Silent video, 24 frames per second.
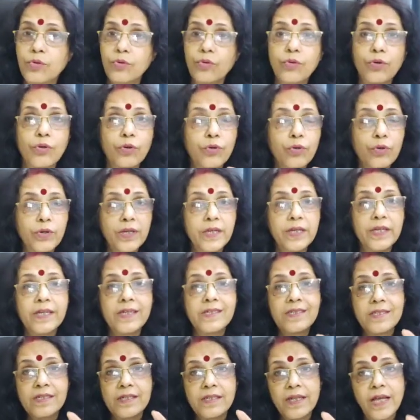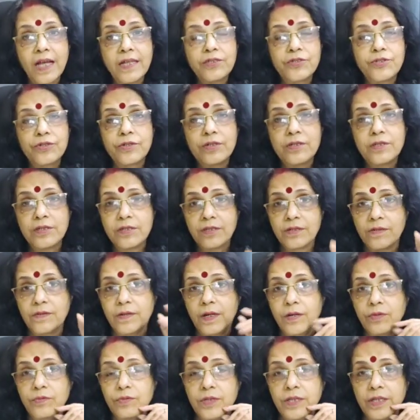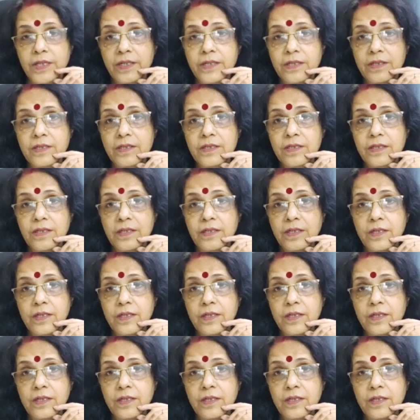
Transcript: to grow in its natural surroundings,